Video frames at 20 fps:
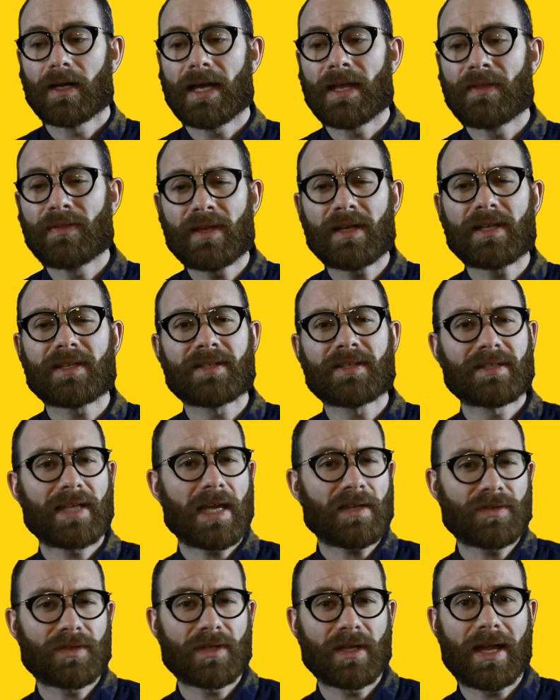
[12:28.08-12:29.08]
And then
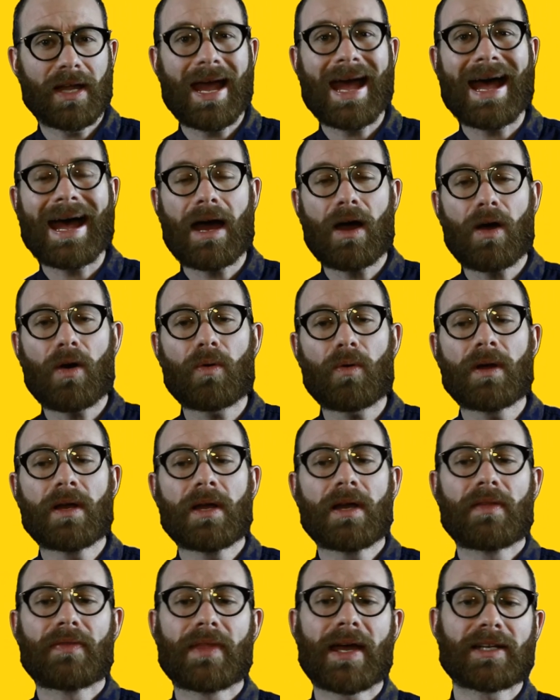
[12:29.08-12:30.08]
assessing how
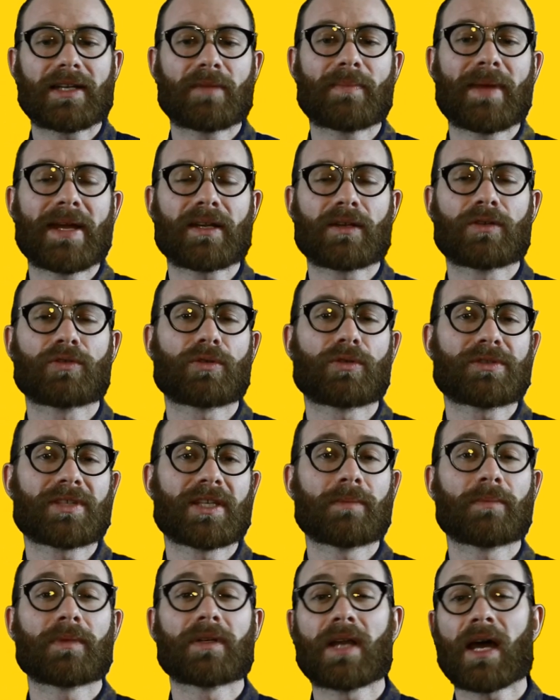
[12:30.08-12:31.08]
that demand control
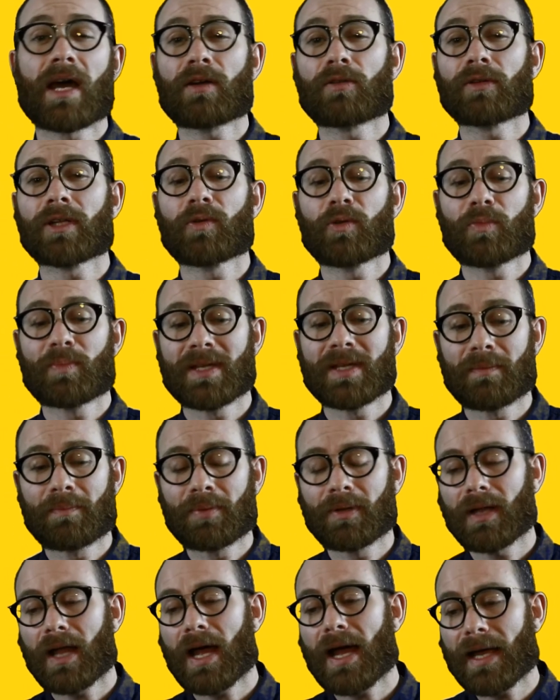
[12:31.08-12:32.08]
schema not only would be
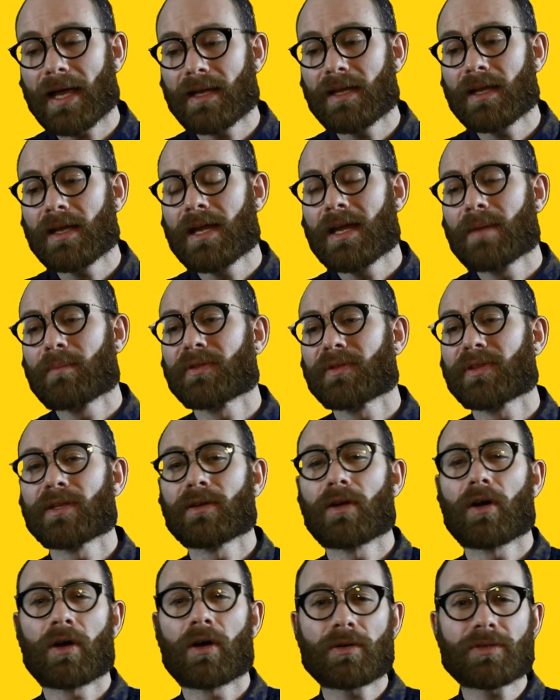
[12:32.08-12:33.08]
applied, but
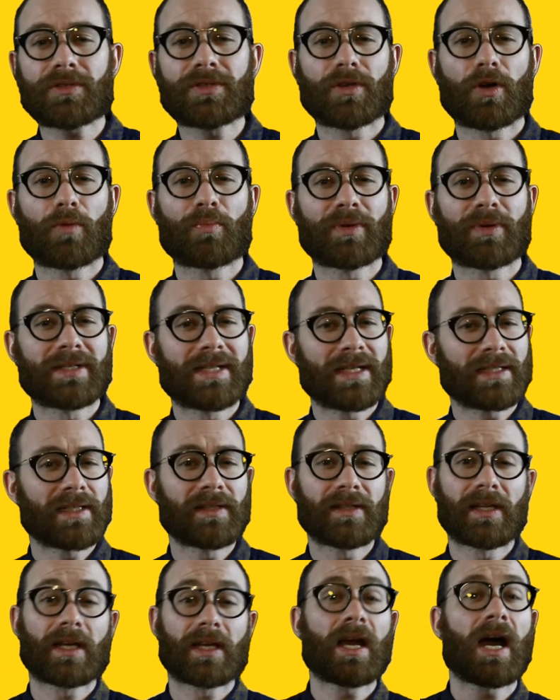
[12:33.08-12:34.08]
then also
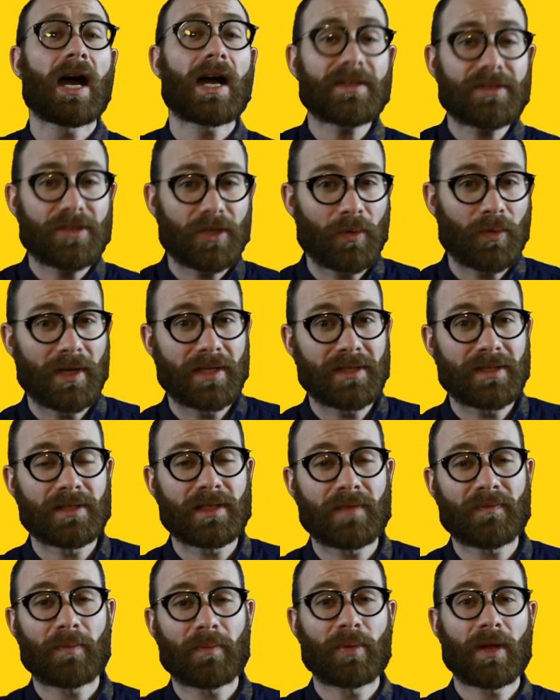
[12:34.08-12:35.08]
predicting the
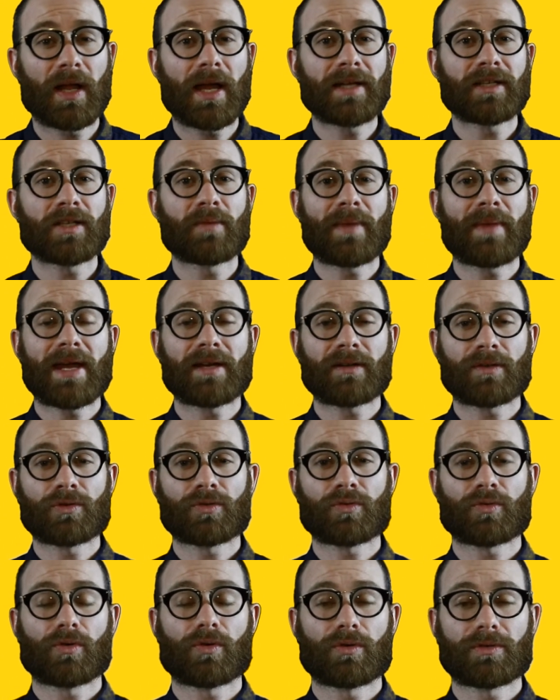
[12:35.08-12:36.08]
consequences of applying demand
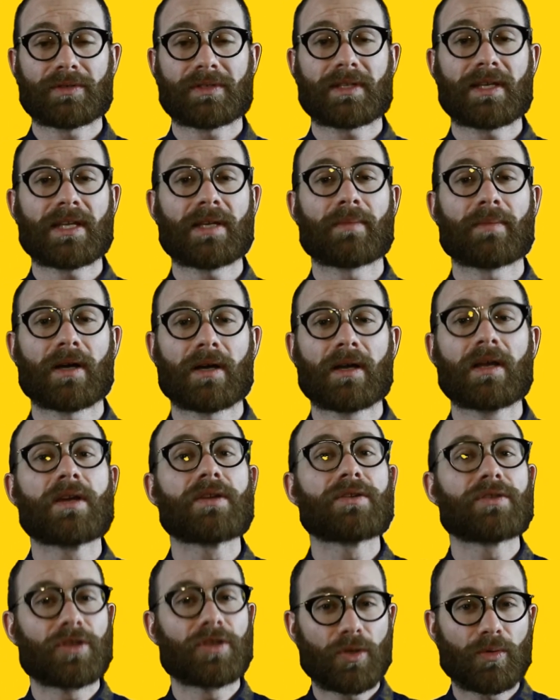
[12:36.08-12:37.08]
control schema
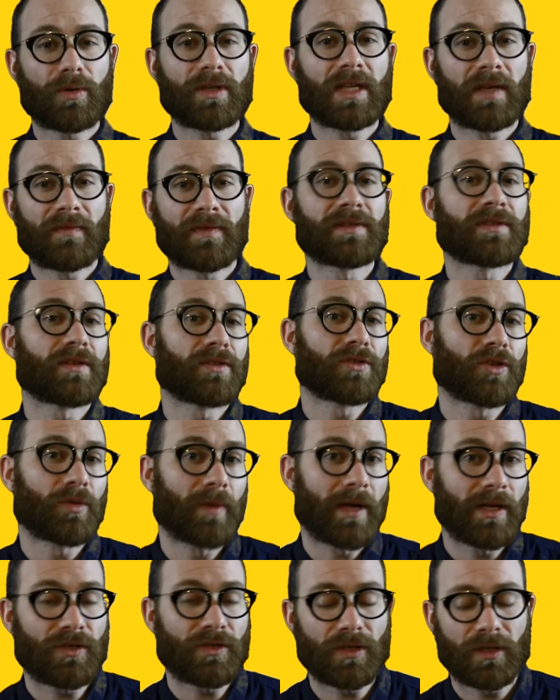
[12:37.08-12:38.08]
to a given
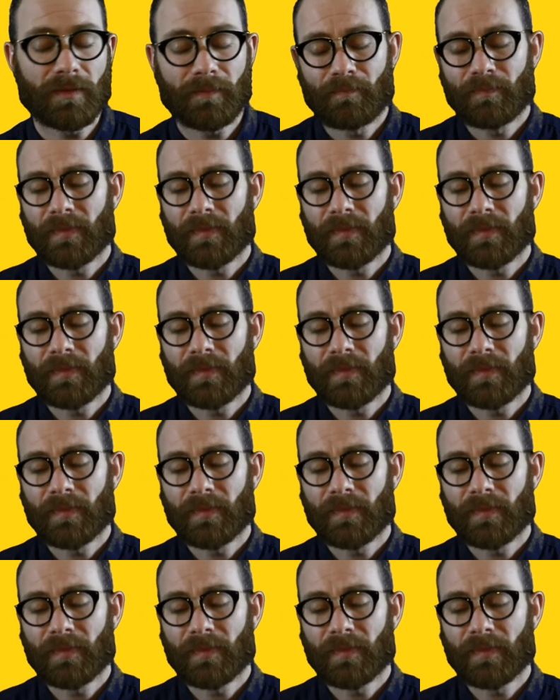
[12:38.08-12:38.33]
situation.